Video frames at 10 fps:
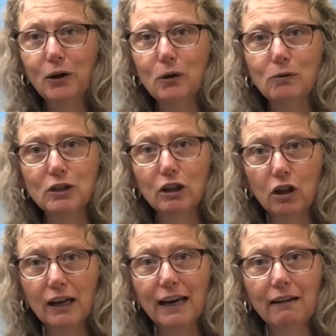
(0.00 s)
who's
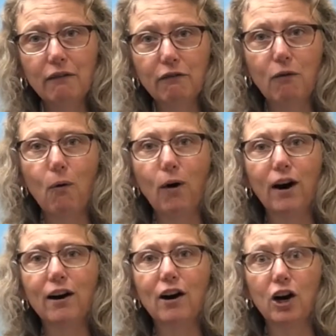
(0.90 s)
looking
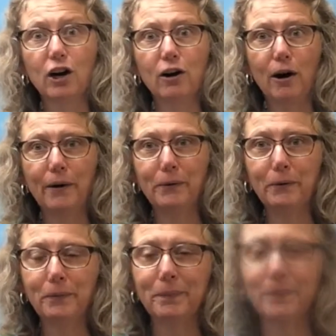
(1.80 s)
for her
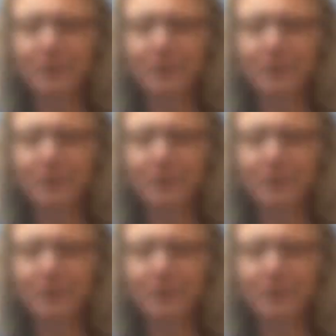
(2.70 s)
home.